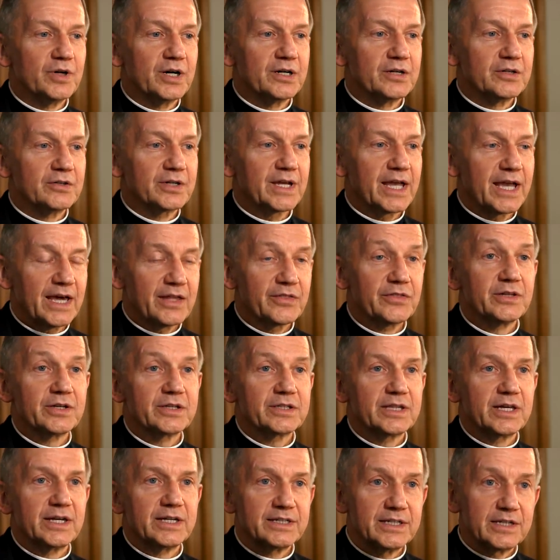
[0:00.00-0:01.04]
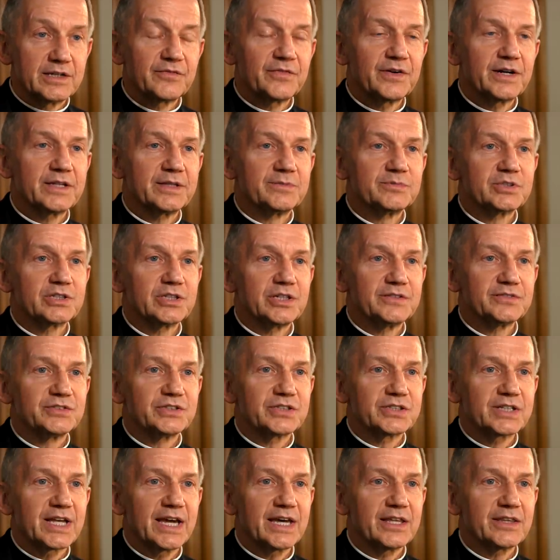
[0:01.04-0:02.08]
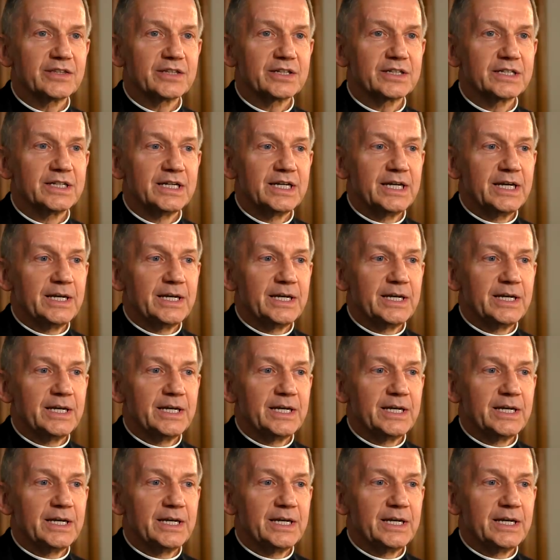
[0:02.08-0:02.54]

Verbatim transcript: are Catholic, they identify themselves as Catholic.